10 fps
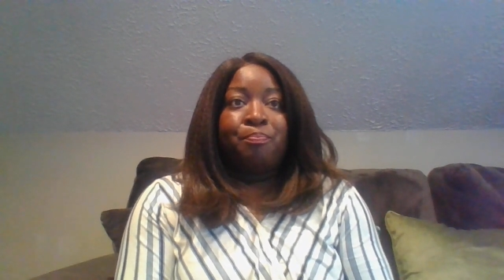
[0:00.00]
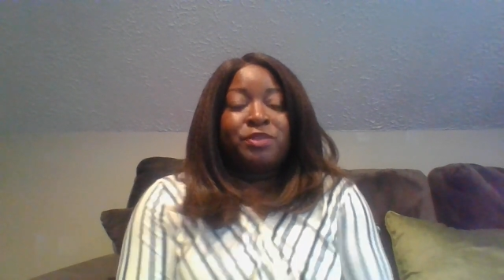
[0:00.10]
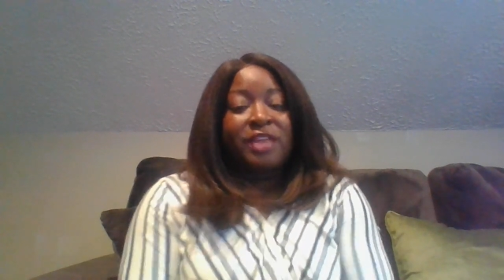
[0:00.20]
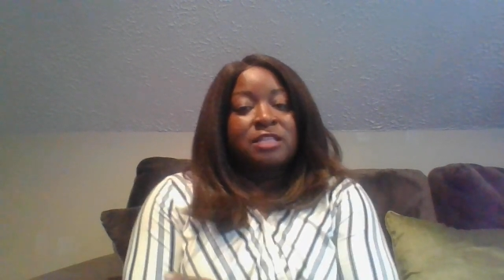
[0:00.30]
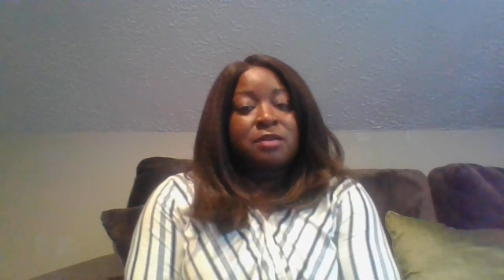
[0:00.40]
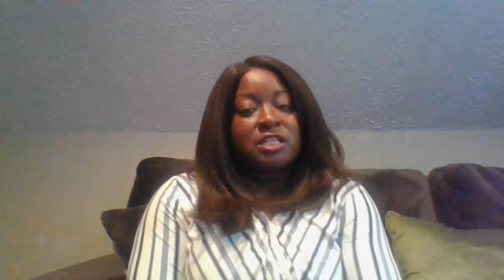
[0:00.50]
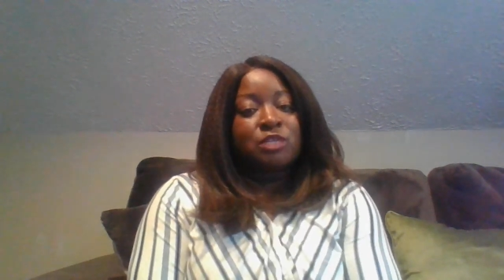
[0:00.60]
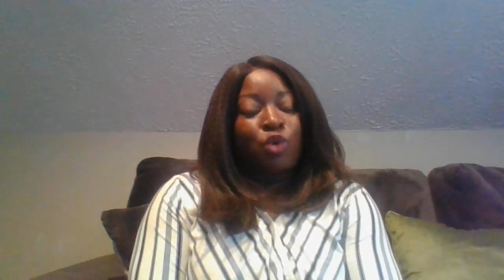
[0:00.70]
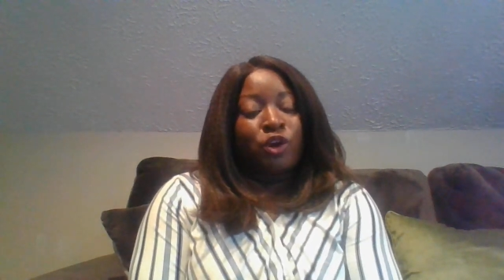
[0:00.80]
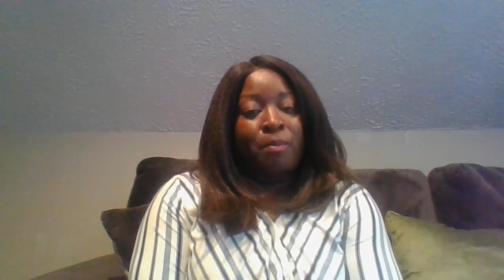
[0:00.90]
But that's because it's
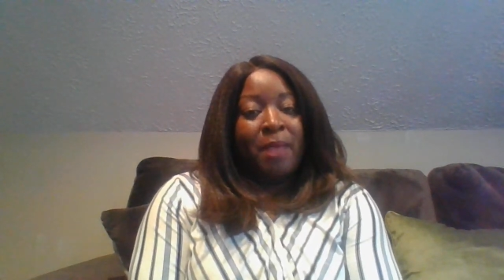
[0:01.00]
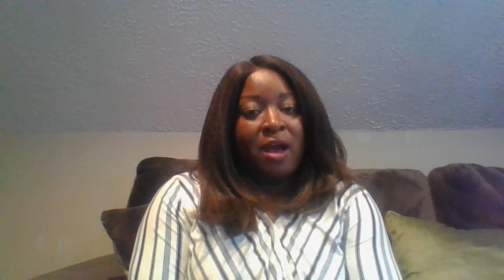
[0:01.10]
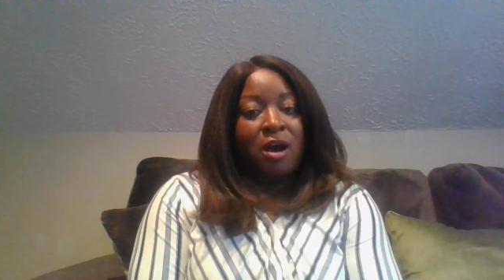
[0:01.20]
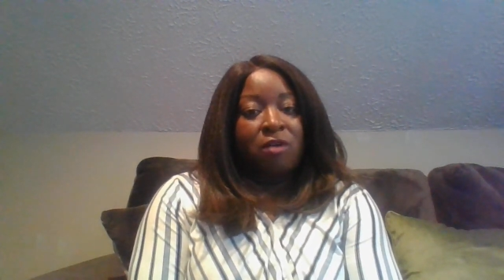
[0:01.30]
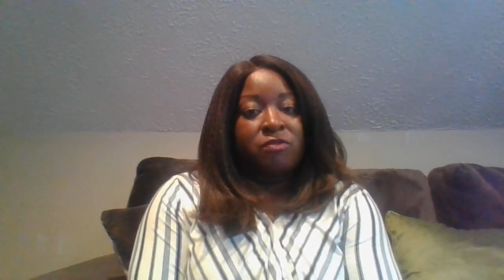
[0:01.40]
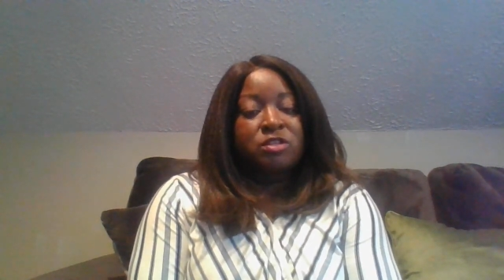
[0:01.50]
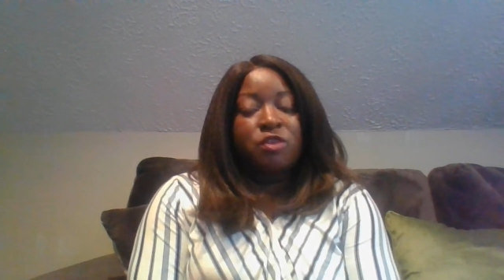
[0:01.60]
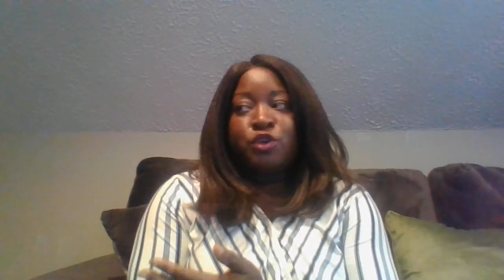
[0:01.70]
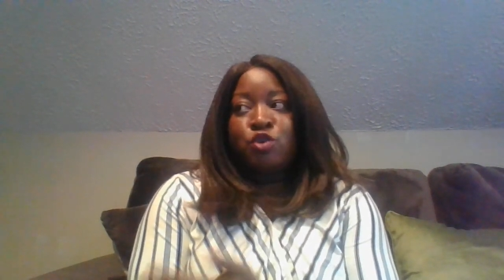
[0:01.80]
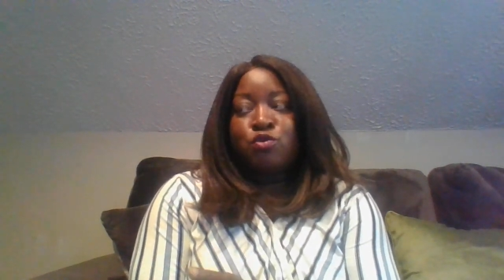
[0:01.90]
word of mouth. So
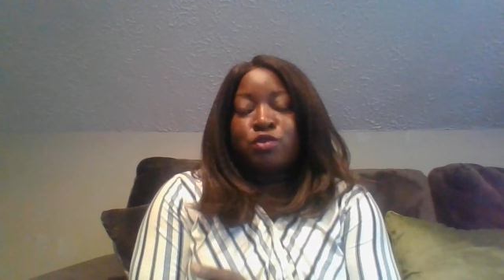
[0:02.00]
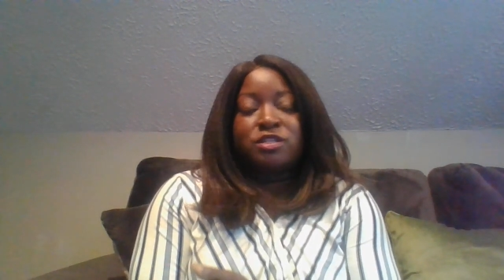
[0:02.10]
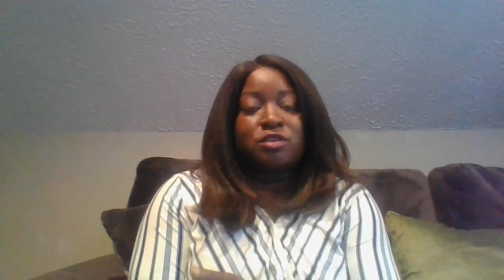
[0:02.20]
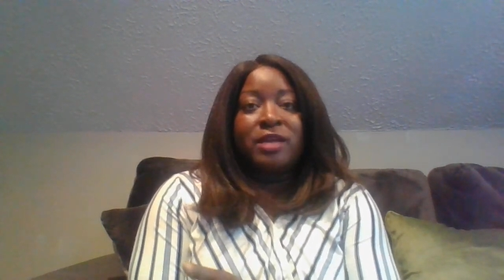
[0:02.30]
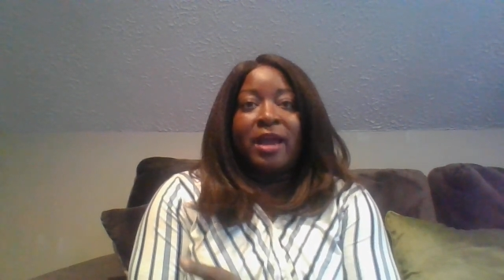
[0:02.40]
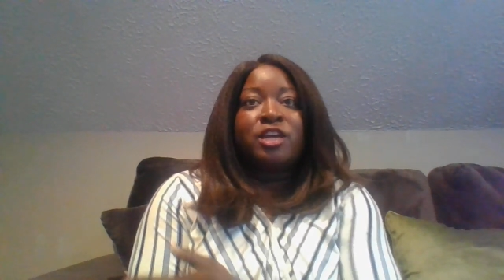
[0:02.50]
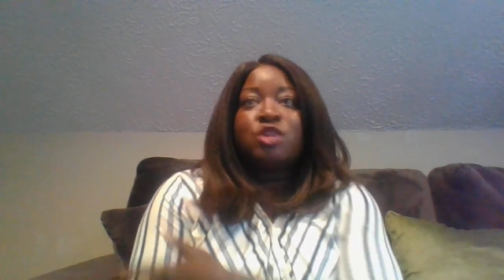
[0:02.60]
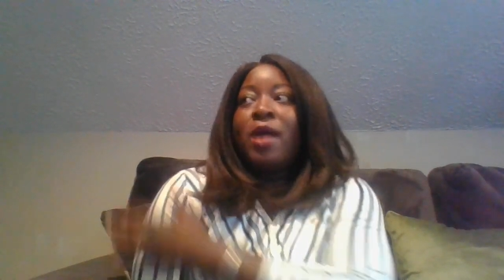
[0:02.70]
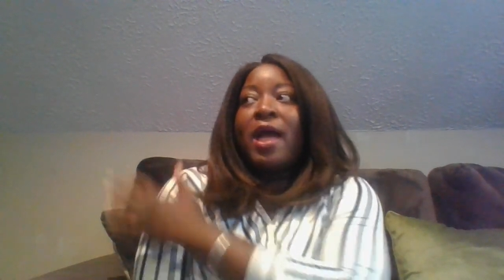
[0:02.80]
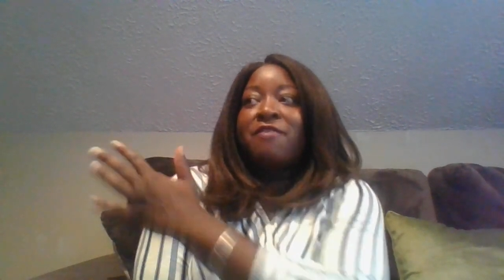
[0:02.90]
now
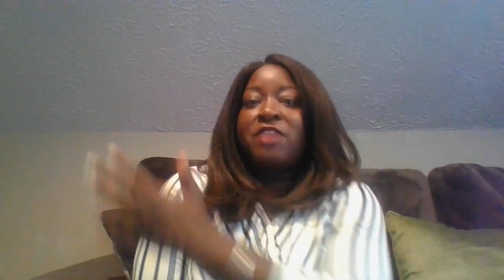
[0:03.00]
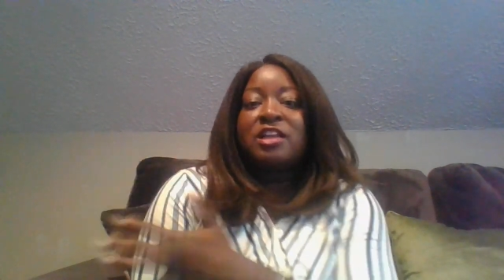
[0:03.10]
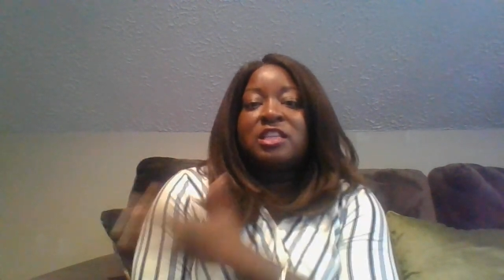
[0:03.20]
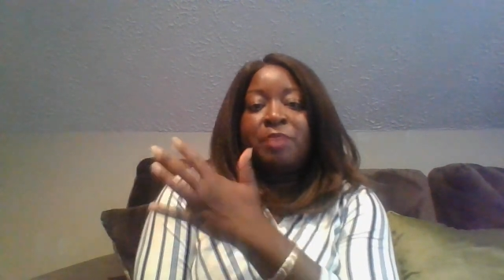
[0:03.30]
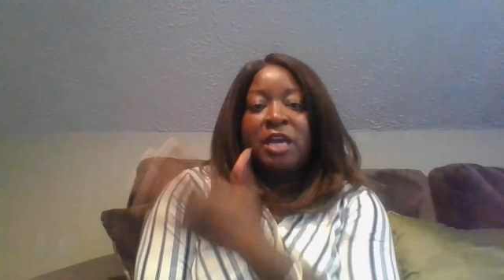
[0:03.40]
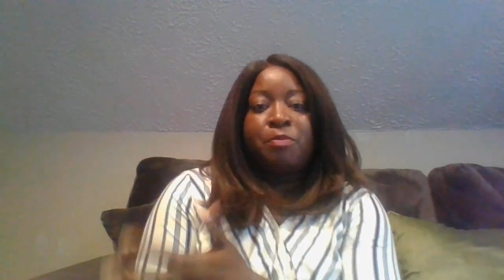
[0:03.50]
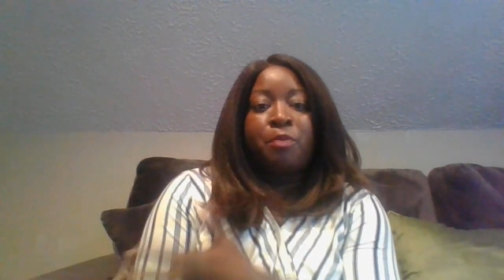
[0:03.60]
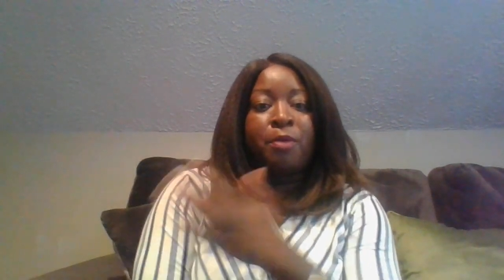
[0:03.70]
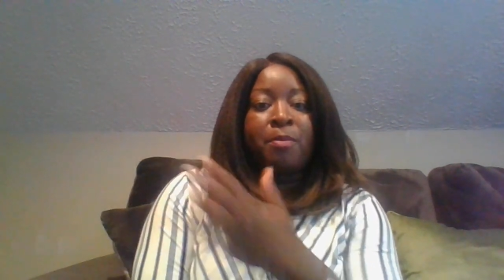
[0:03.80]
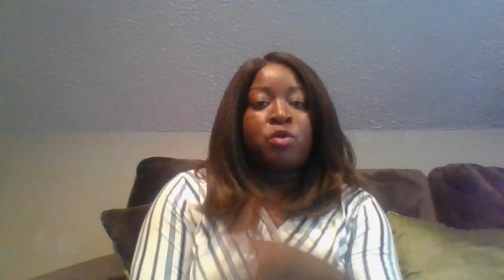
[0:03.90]
you have other people
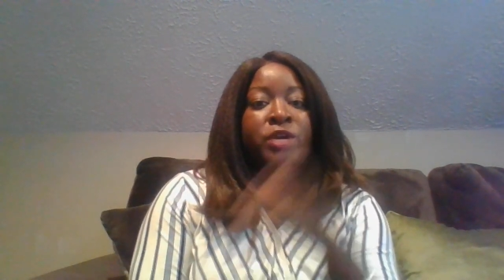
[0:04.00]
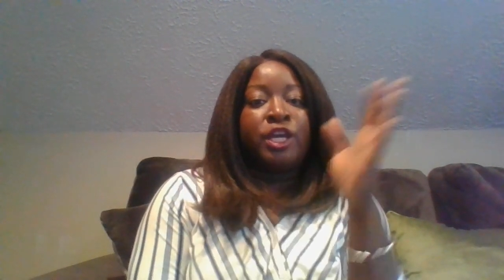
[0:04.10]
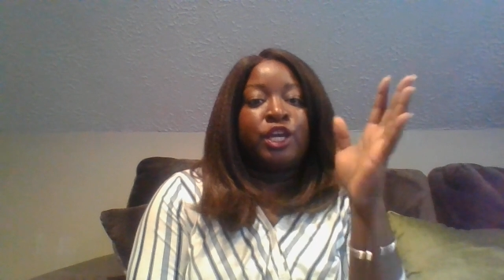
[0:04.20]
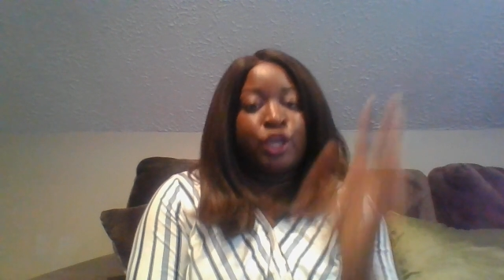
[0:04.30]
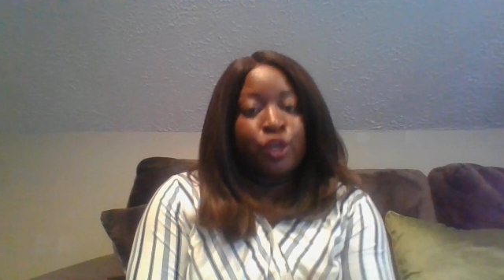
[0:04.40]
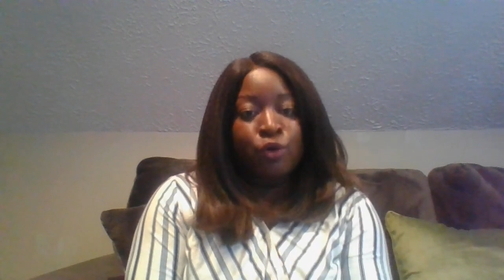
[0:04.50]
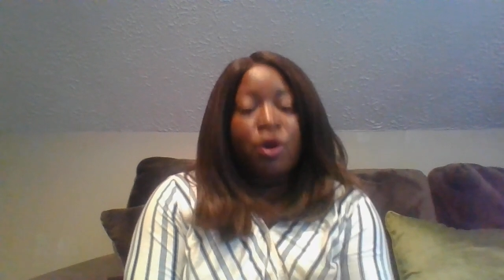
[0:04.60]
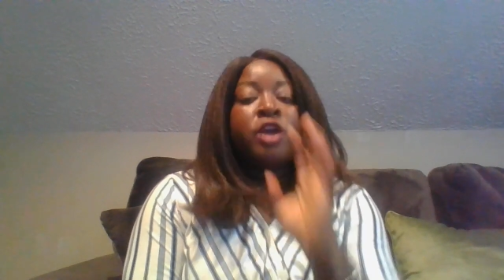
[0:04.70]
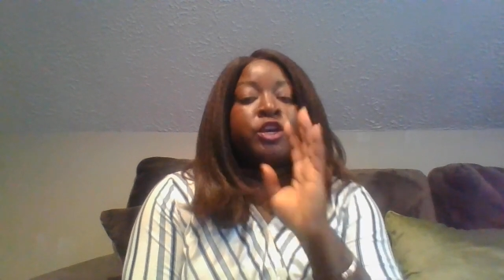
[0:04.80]
promoting you.